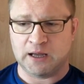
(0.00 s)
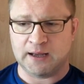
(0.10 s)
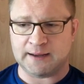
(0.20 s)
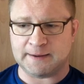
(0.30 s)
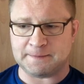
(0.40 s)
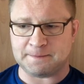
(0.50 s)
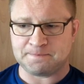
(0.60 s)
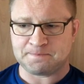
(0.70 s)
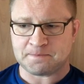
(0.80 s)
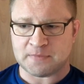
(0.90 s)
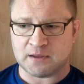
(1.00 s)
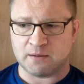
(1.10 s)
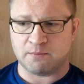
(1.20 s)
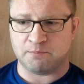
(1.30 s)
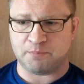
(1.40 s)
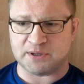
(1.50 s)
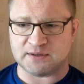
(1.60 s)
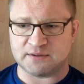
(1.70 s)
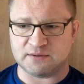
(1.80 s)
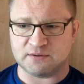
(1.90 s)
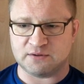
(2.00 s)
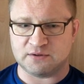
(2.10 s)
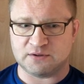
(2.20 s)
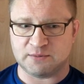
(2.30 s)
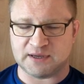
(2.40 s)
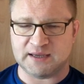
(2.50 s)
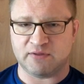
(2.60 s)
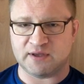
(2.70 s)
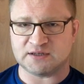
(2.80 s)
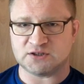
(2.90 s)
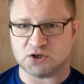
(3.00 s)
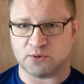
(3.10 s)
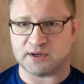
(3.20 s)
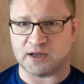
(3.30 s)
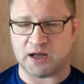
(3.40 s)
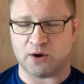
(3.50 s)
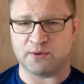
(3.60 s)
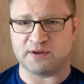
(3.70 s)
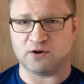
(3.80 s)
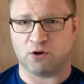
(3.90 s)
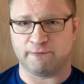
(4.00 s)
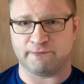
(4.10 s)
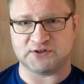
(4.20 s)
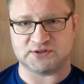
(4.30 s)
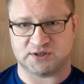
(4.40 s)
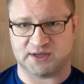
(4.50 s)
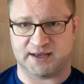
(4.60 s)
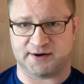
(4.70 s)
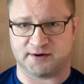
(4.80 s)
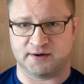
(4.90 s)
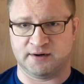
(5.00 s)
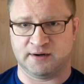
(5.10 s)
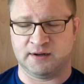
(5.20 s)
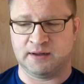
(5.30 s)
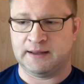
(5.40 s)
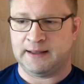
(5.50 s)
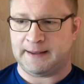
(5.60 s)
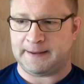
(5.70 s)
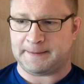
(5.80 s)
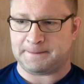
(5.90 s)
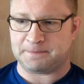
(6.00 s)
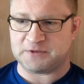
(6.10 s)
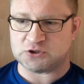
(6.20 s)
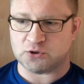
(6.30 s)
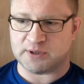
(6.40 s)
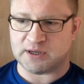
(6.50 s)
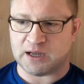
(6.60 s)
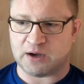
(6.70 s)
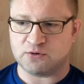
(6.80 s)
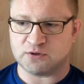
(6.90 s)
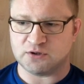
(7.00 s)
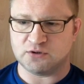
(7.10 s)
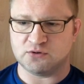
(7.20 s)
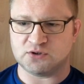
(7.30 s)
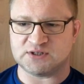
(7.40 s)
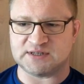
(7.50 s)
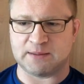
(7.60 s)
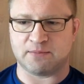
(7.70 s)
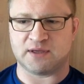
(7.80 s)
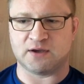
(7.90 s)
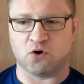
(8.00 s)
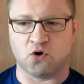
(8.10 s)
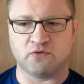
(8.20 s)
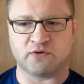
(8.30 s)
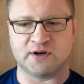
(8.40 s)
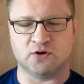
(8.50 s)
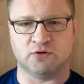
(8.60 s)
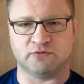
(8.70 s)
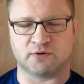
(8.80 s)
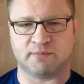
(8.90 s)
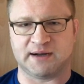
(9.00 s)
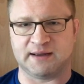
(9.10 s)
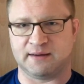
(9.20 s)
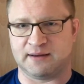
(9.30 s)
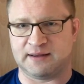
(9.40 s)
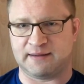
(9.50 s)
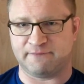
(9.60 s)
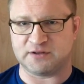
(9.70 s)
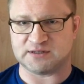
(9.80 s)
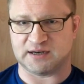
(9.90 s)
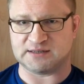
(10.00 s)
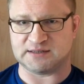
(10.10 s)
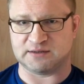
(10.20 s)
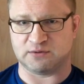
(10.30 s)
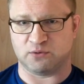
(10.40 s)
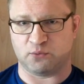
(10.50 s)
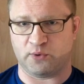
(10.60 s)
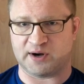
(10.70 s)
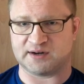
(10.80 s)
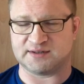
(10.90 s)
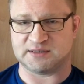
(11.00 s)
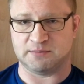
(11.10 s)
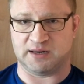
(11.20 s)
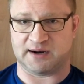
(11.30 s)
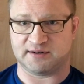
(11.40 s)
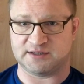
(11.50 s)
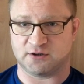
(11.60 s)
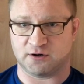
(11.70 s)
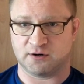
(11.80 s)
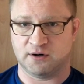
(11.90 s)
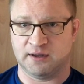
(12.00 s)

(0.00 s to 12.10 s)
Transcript: But the key thing is showing how it all fits together. Showing how you can use the same thing over and over by emphasizing where the similarities are